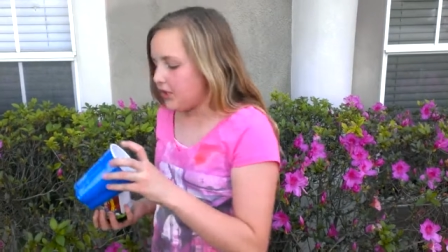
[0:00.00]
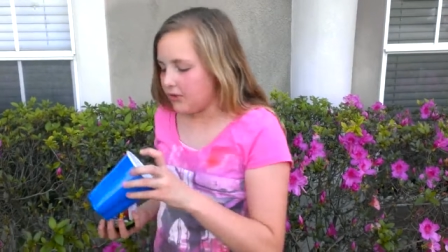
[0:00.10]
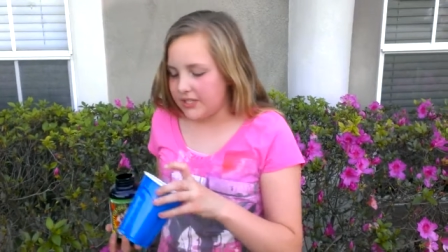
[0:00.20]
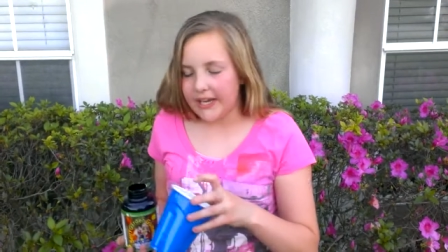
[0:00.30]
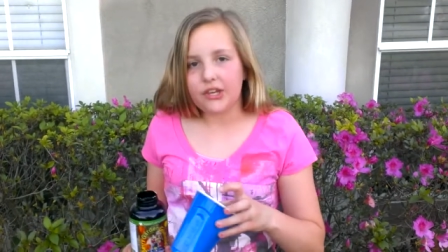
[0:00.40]

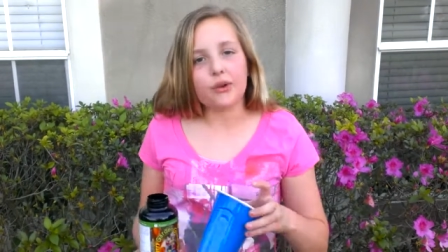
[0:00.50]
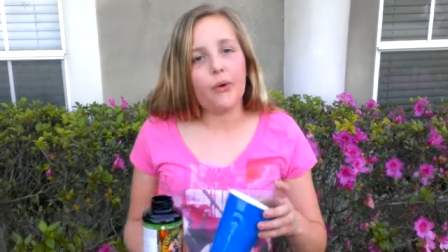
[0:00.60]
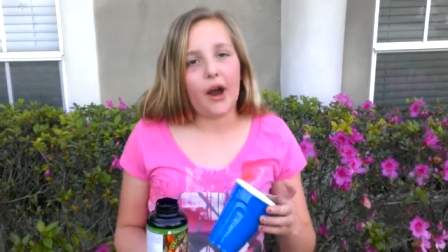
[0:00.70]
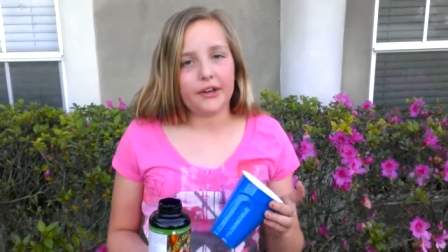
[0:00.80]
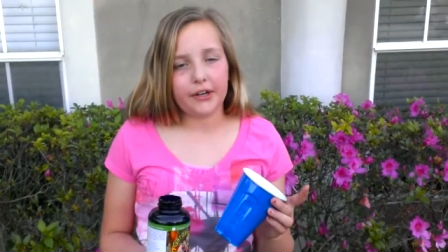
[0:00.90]
you take your
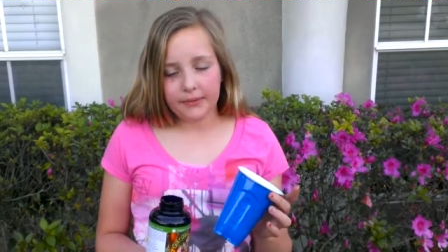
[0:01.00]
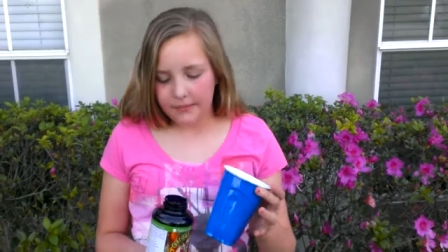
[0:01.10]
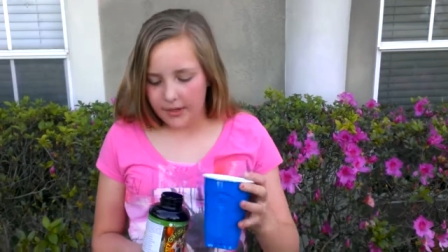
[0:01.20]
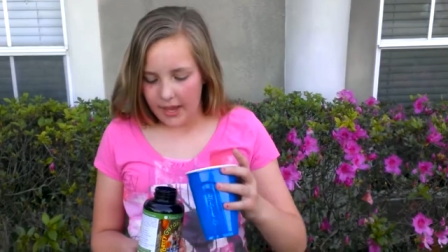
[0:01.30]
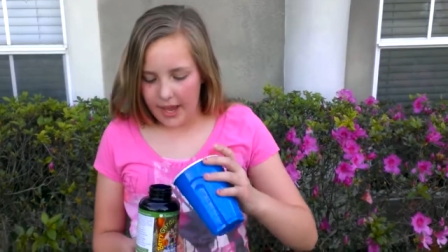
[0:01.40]
water
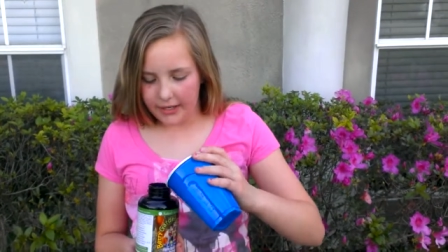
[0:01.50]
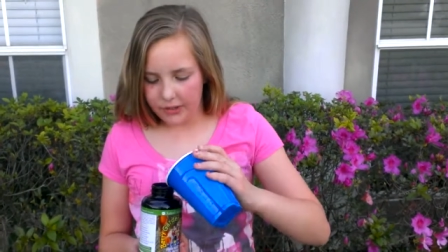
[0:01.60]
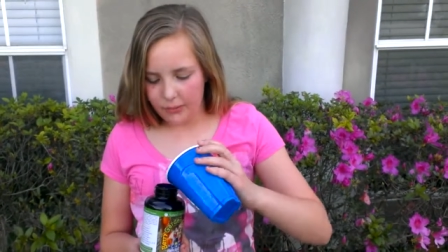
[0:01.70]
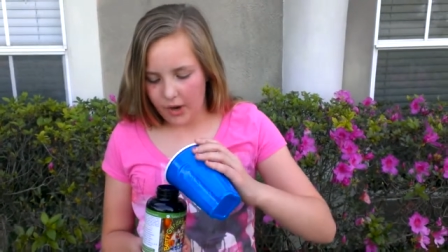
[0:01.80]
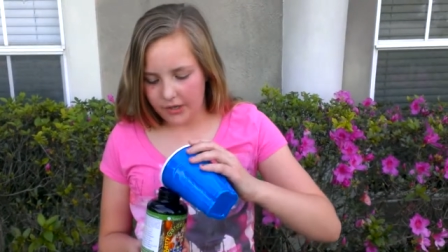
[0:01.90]
and
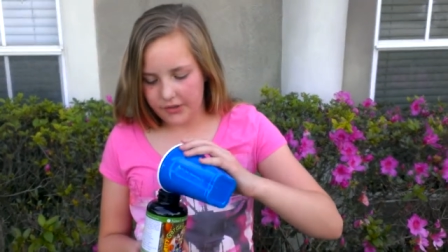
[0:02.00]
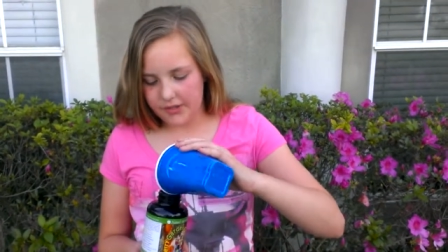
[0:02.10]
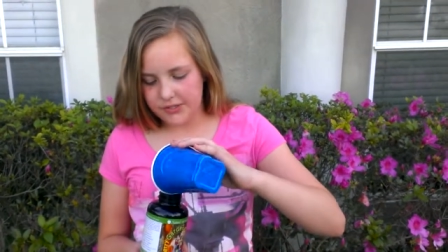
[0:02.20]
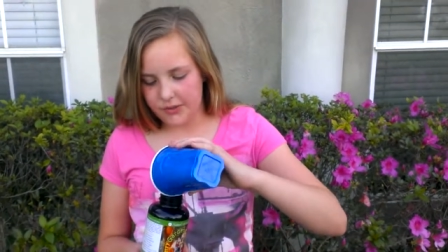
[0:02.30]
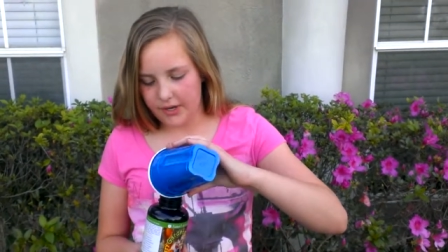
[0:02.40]
you water
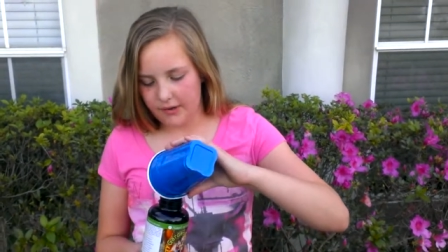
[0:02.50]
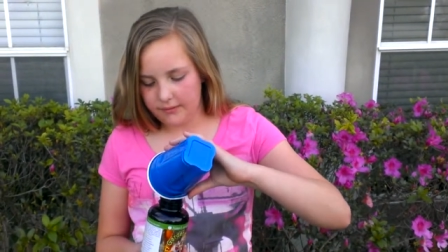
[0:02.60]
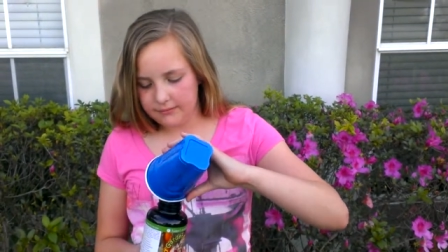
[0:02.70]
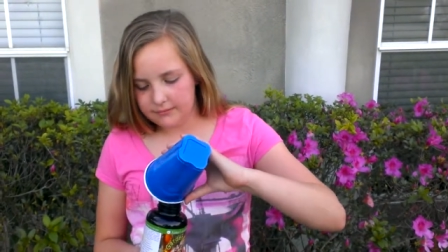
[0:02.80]
the soil.